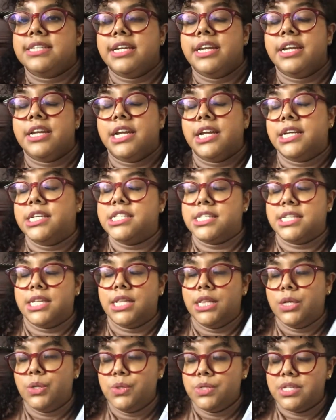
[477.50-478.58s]
in an
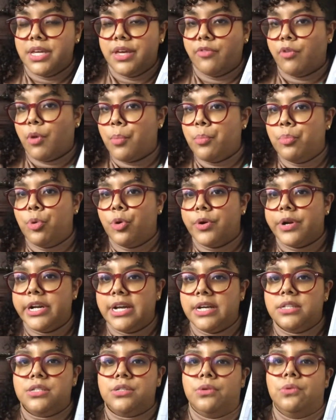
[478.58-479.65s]
exclusive
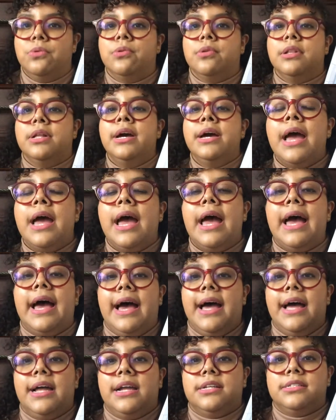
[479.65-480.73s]
boarding school,
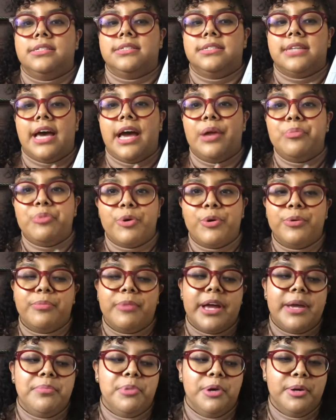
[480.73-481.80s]
and I broke
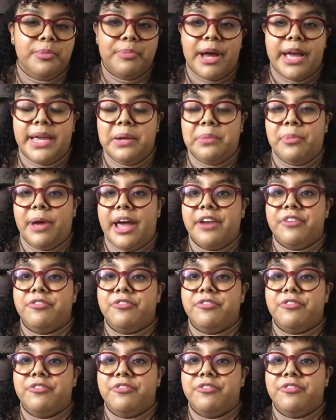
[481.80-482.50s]
my book buying ban